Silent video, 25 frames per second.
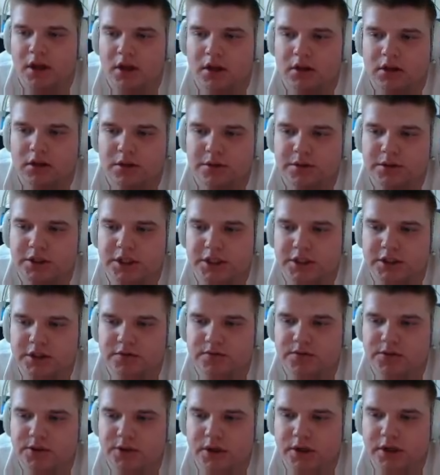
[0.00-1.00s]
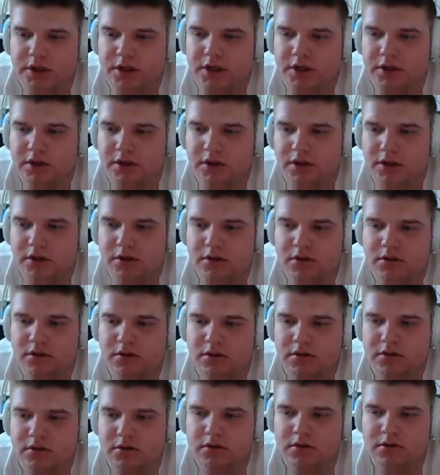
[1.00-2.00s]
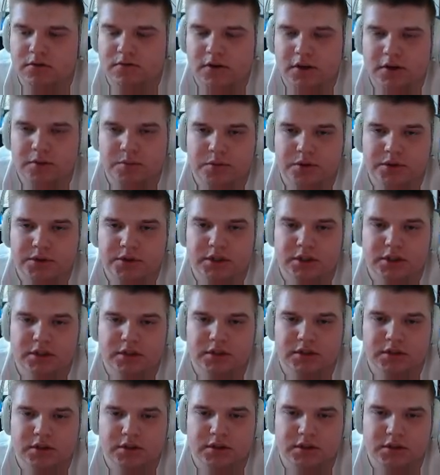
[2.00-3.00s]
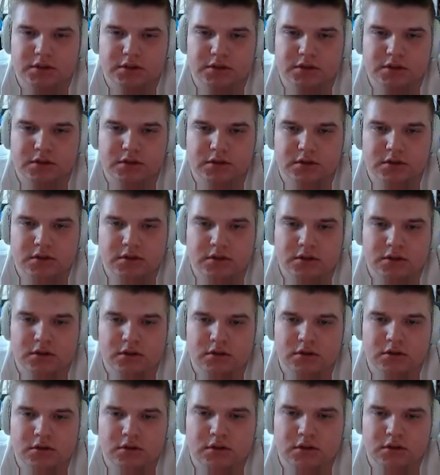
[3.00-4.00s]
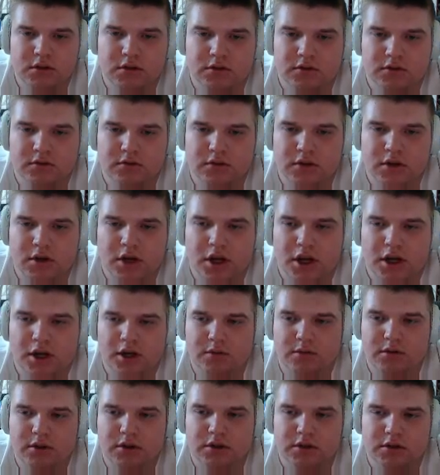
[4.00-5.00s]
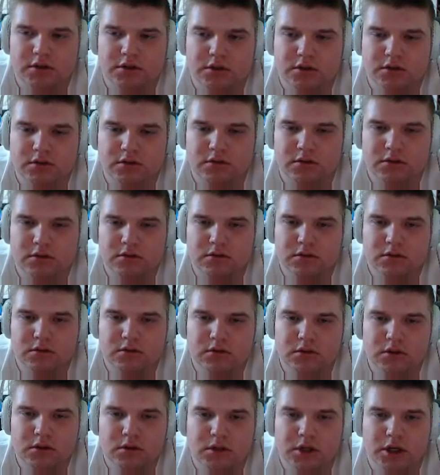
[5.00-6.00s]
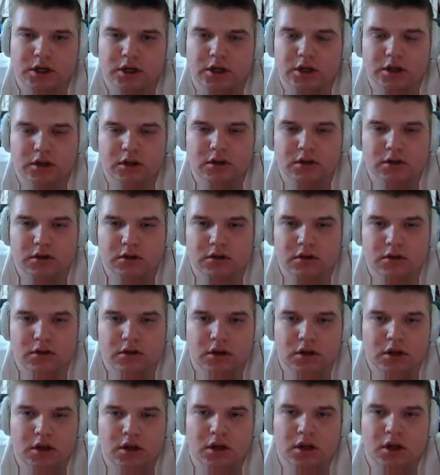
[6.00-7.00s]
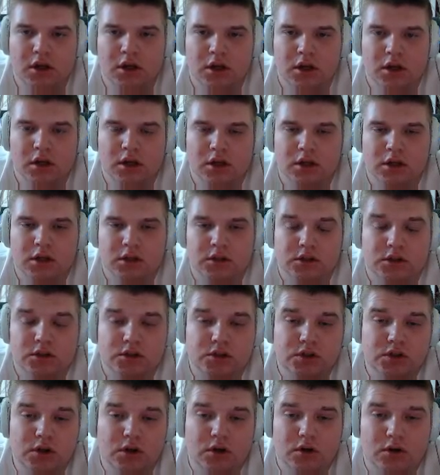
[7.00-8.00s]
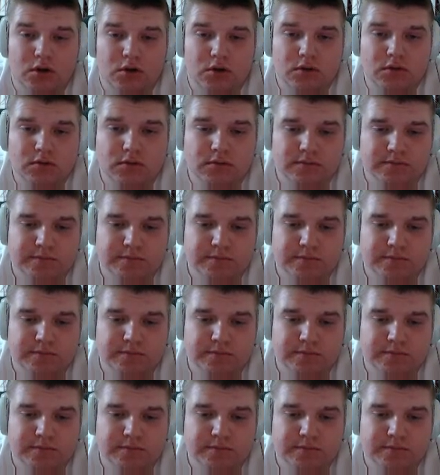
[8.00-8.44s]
Low chance of drawing it, though. 5%. And it would also... Okay. So...